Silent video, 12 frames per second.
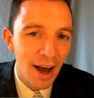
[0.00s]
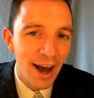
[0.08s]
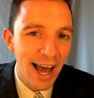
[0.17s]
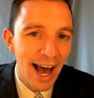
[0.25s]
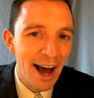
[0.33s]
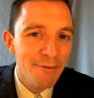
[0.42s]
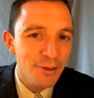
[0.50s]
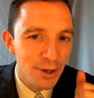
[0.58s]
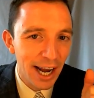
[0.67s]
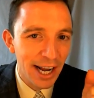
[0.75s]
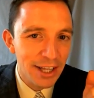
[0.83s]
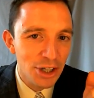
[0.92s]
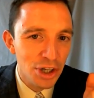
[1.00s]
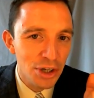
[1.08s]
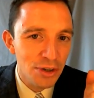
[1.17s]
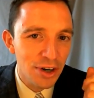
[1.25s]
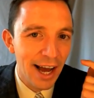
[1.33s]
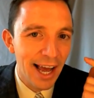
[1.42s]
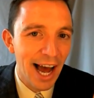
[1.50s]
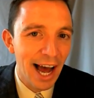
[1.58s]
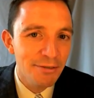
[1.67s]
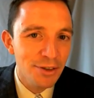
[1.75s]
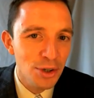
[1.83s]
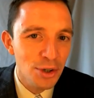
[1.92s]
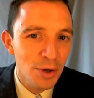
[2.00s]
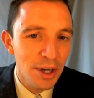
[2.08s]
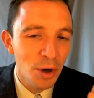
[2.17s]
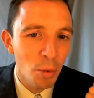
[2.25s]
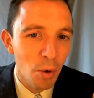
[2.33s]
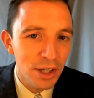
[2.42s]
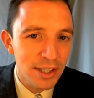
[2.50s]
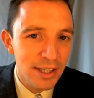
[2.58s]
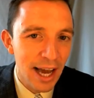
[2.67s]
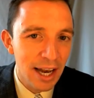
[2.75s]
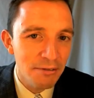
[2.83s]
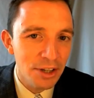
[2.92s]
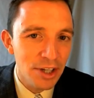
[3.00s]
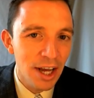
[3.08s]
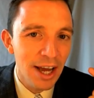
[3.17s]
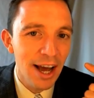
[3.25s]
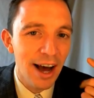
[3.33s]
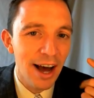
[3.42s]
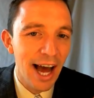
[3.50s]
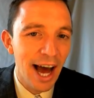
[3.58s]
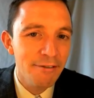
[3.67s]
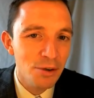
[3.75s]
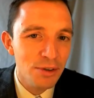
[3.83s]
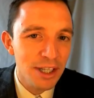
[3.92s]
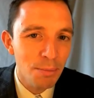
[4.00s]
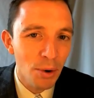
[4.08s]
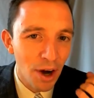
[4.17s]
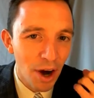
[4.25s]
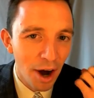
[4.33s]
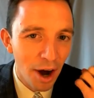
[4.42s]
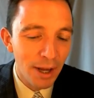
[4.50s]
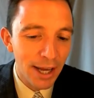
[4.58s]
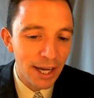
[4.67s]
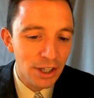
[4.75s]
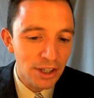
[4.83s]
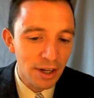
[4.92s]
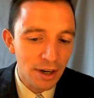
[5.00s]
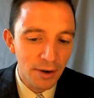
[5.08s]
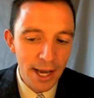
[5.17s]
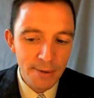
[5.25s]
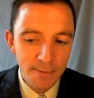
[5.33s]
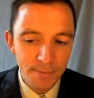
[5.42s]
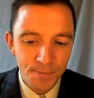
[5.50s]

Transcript: I have to collect the children. I have to watch the television. I have to read the book. Obligation, okay?